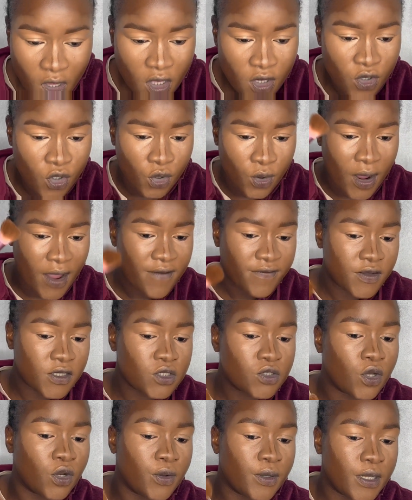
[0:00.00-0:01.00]
No, I first
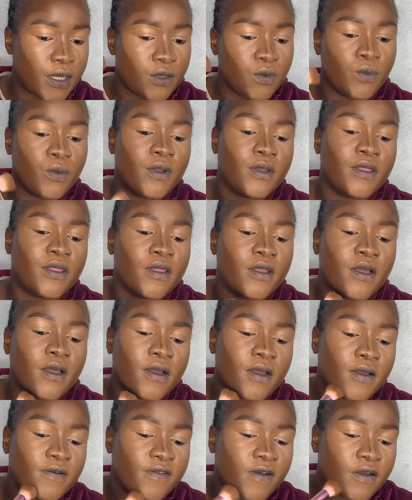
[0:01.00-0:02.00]
go in with
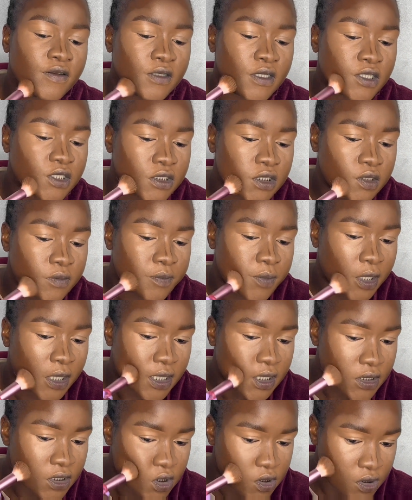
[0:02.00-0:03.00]
the foundation
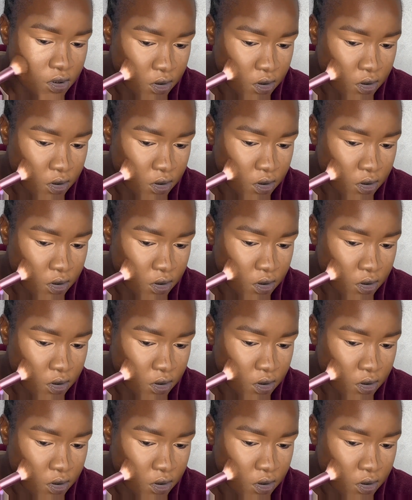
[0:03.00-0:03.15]
brush.